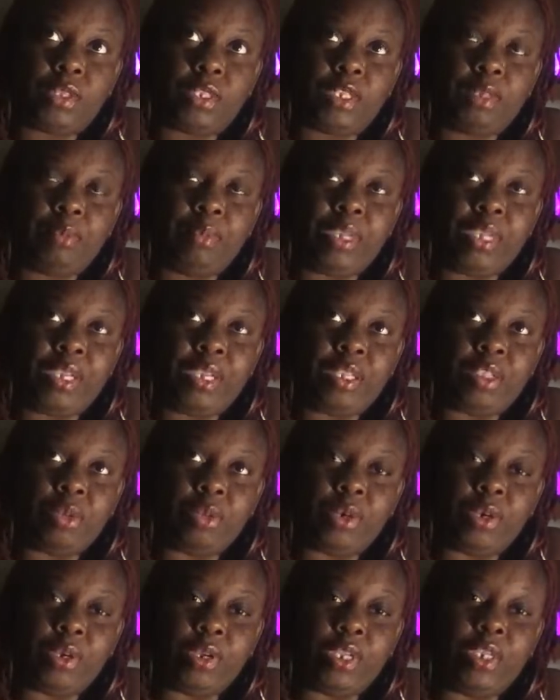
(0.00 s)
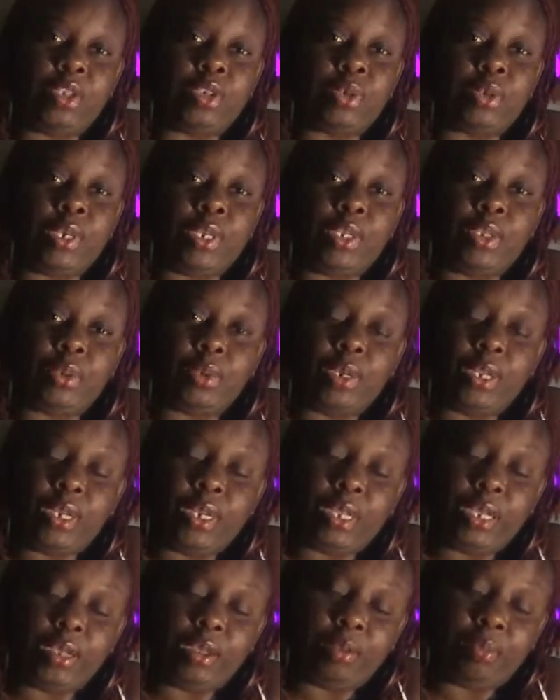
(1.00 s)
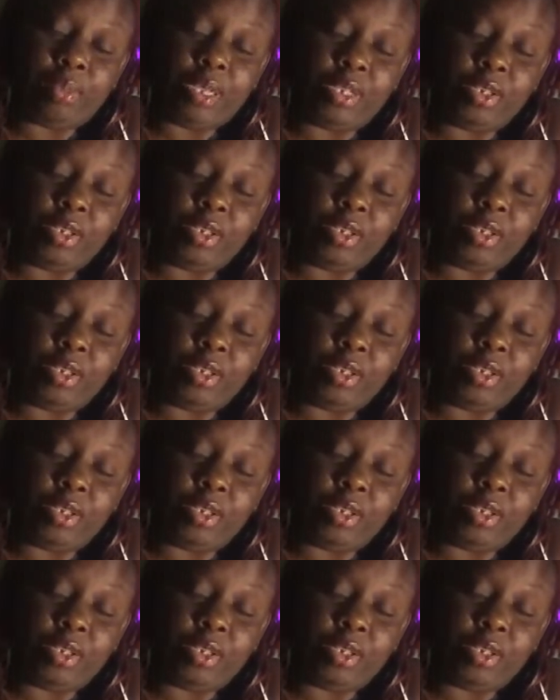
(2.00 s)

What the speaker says: because we're in 2020 now, and by